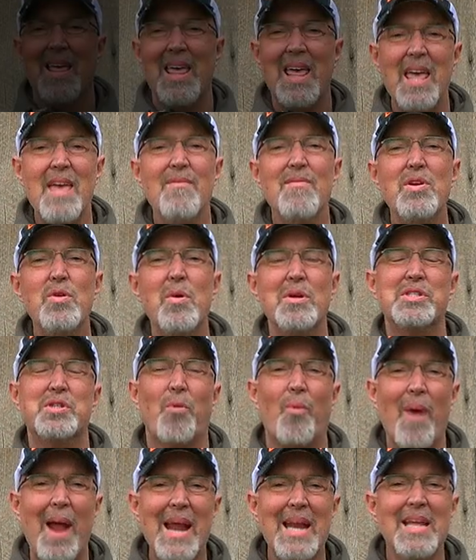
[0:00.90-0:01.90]
Even though it's
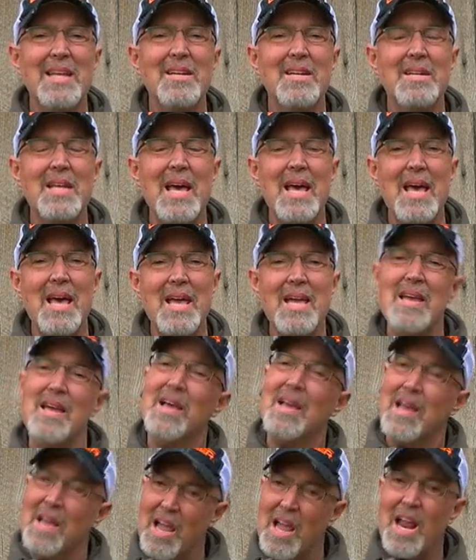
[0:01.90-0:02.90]
raining today,
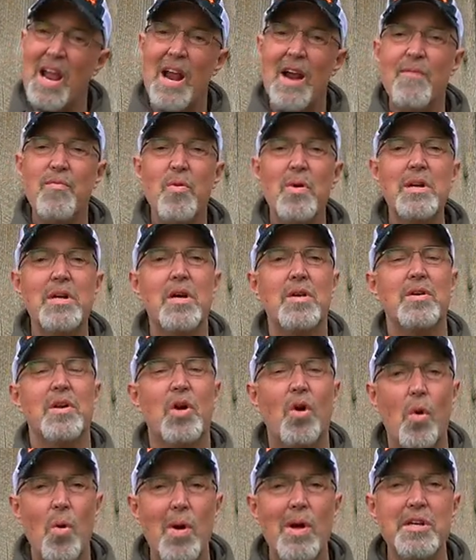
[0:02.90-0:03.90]
everyone on the
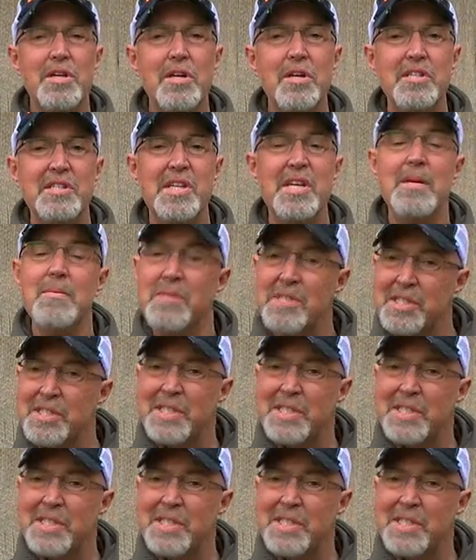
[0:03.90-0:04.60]
Growing Deer team is